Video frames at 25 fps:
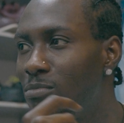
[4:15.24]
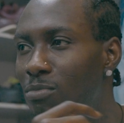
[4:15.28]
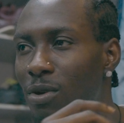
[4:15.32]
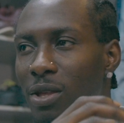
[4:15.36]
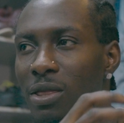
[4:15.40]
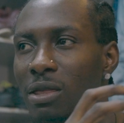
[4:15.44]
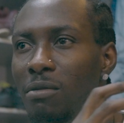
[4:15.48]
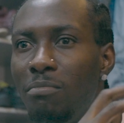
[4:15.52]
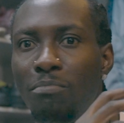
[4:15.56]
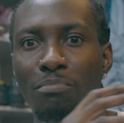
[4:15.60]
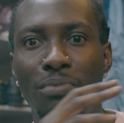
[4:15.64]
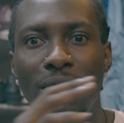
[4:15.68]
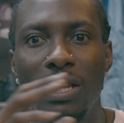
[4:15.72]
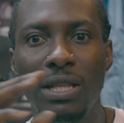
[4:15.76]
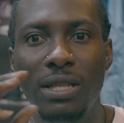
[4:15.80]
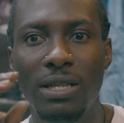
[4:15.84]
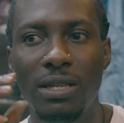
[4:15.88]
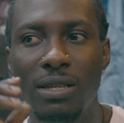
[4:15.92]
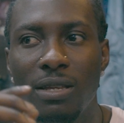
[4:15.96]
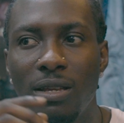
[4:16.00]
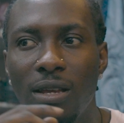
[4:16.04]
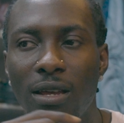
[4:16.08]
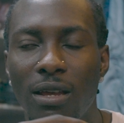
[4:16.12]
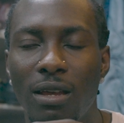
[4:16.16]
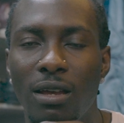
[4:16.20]
But the
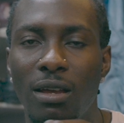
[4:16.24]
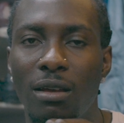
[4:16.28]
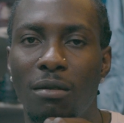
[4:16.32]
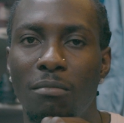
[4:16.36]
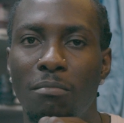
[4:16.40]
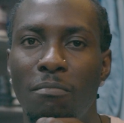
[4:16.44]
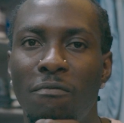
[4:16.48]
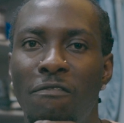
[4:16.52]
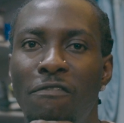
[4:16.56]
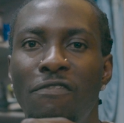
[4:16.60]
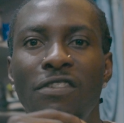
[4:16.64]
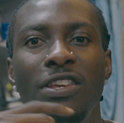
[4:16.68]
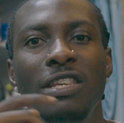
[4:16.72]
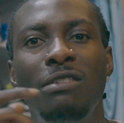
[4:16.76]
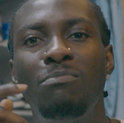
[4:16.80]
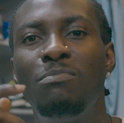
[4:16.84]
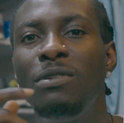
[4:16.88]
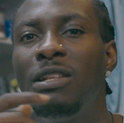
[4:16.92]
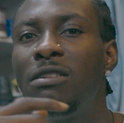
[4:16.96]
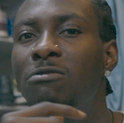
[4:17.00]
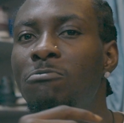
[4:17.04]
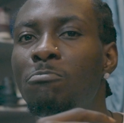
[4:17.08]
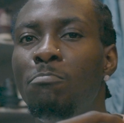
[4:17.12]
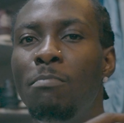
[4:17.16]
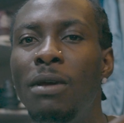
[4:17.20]
beats,
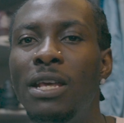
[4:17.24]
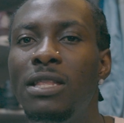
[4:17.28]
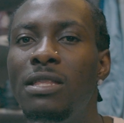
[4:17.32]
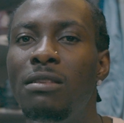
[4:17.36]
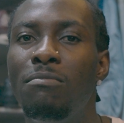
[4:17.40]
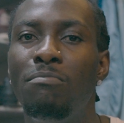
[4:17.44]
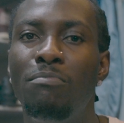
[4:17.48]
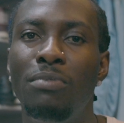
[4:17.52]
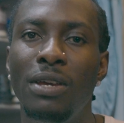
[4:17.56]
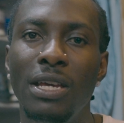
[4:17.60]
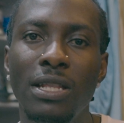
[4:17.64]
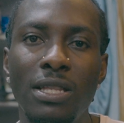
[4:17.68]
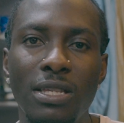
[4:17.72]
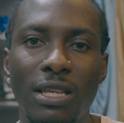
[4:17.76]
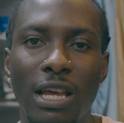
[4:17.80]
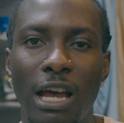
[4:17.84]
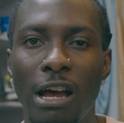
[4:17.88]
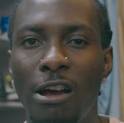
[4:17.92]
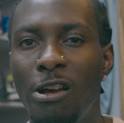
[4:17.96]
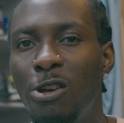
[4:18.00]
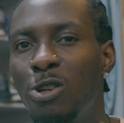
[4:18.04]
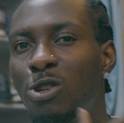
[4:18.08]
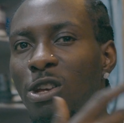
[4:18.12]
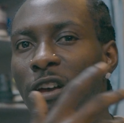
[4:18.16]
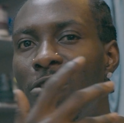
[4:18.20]
beat, made the beat.
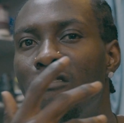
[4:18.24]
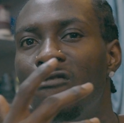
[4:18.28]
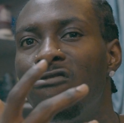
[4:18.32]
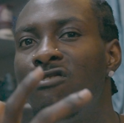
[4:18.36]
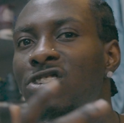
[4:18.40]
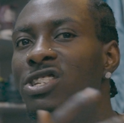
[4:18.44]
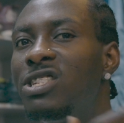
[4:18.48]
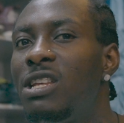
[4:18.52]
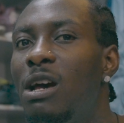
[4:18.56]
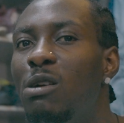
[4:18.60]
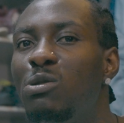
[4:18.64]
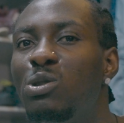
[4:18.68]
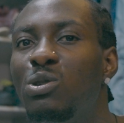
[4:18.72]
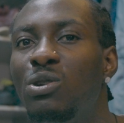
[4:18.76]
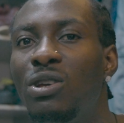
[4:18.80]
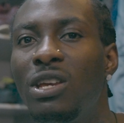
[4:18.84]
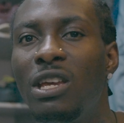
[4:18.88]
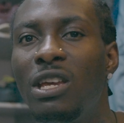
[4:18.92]
I also have reached out to